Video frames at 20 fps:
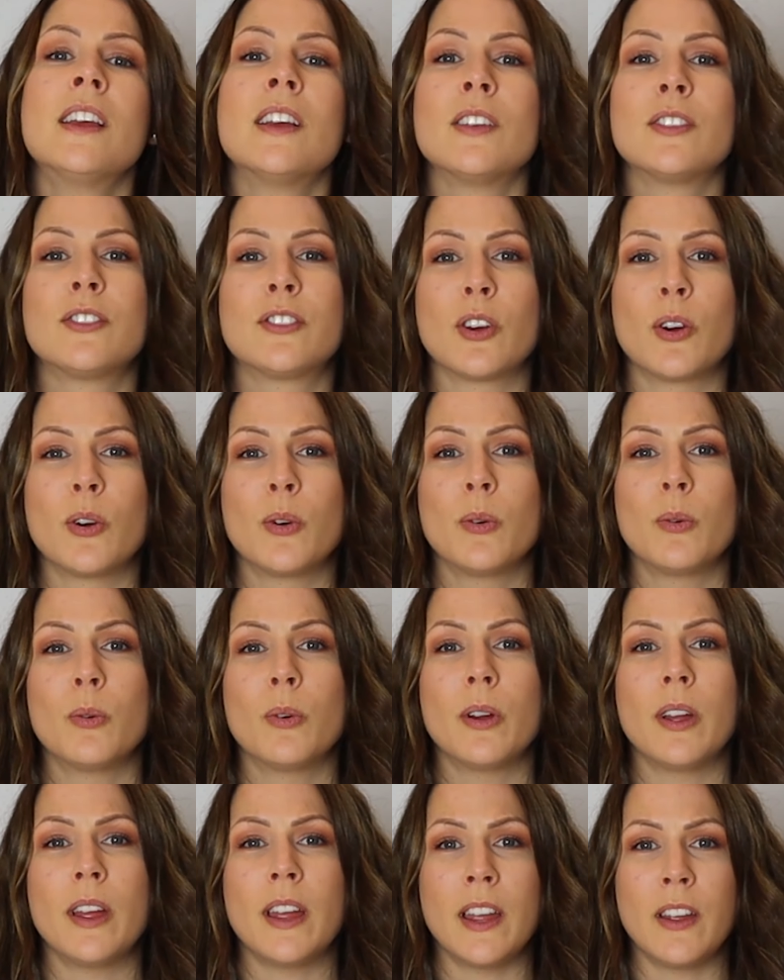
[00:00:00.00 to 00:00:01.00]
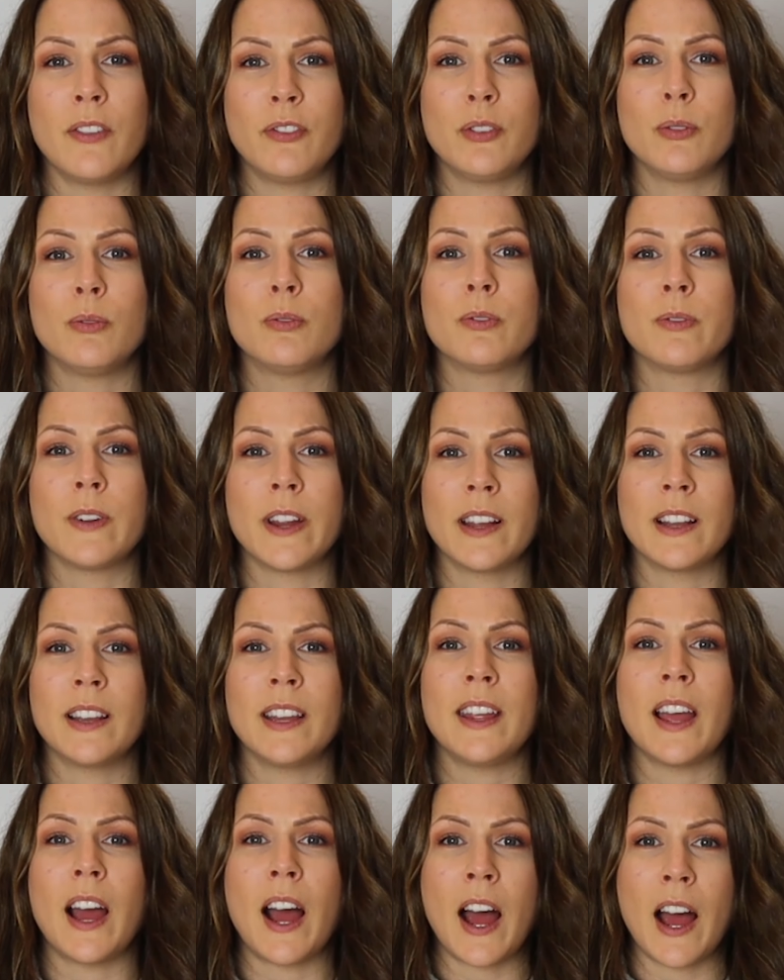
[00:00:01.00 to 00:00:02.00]
So if you
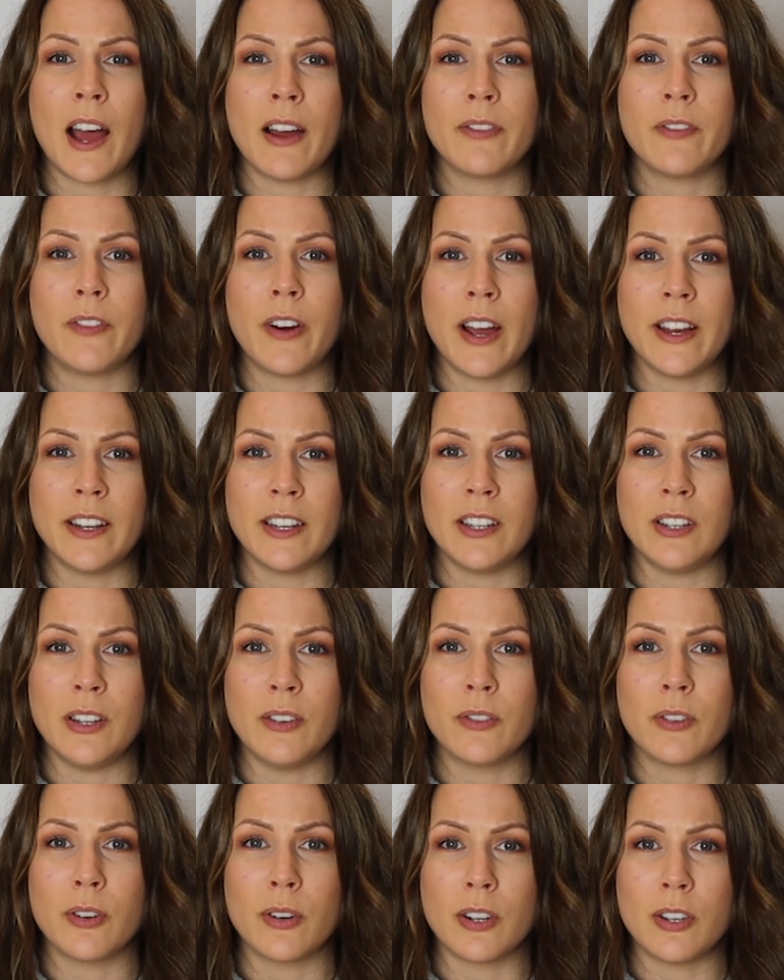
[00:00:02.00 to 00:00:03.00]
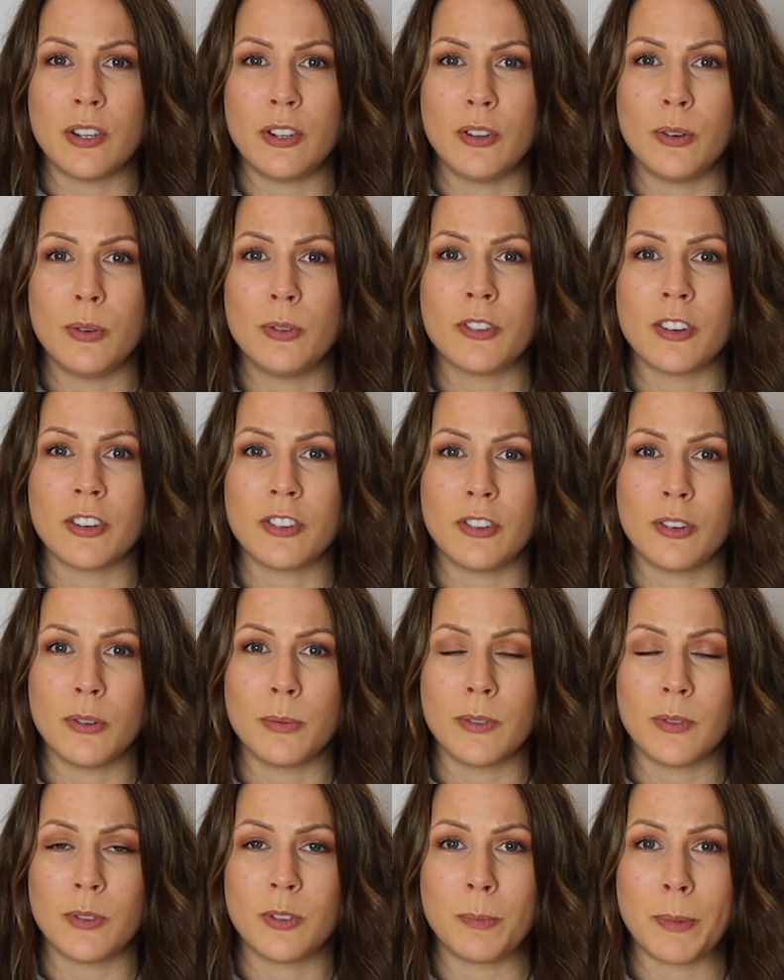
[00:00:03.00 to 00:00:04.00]
really are finding you've got a huge issue
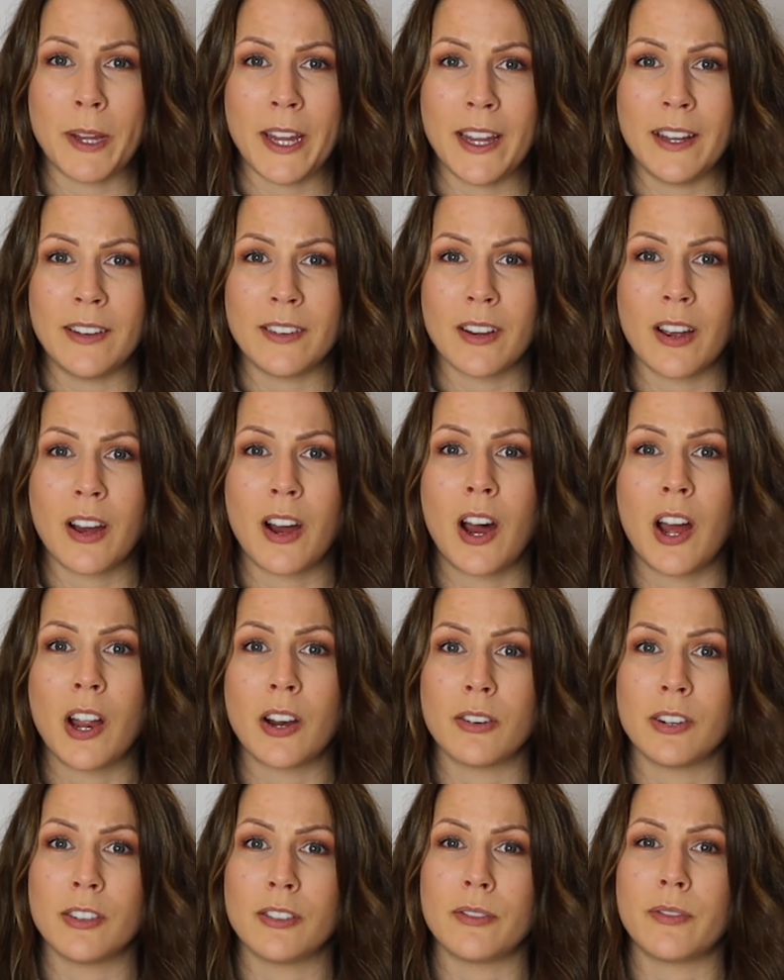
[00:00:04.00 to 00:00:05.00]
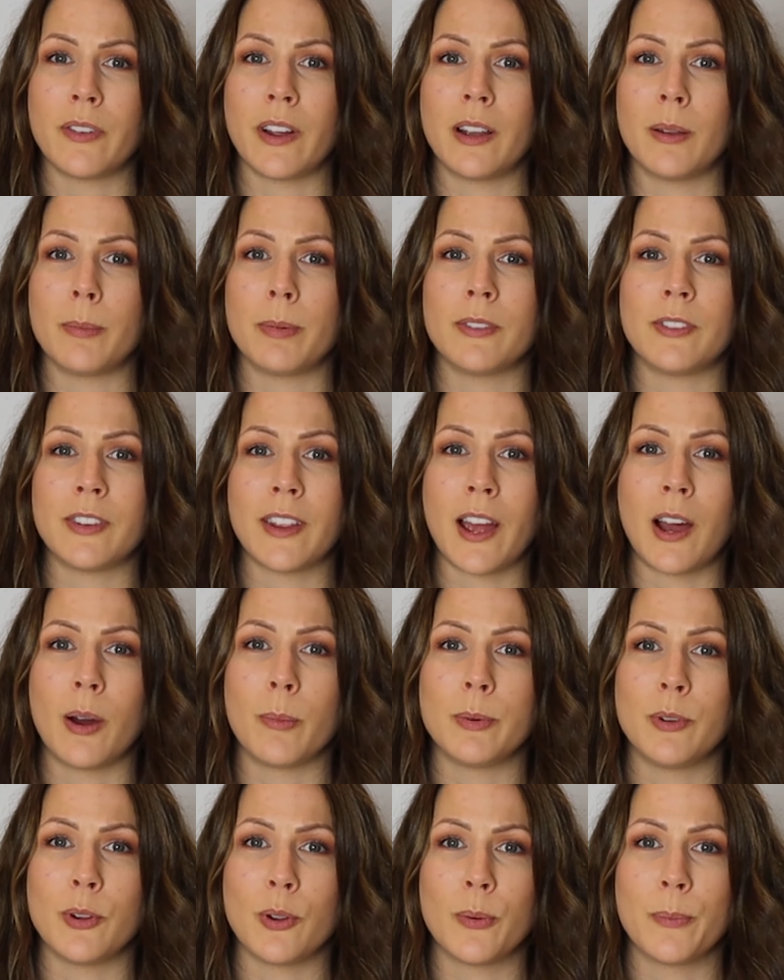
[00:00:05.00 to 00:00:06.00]
with speed, hire a developer to
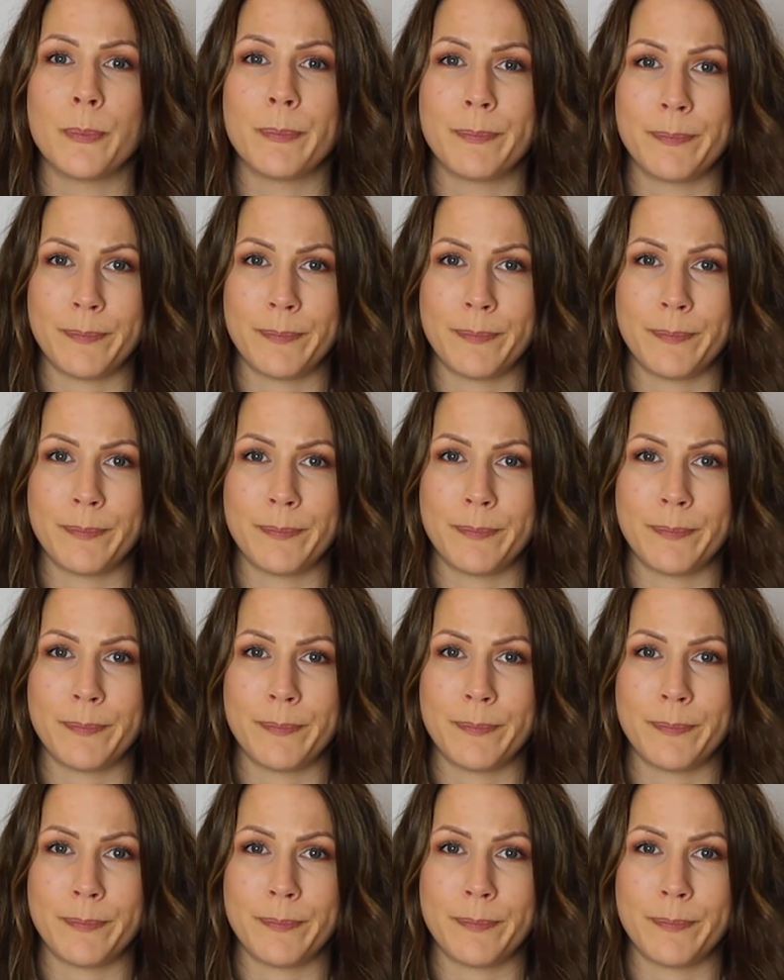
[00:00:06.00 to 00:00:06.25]
help you.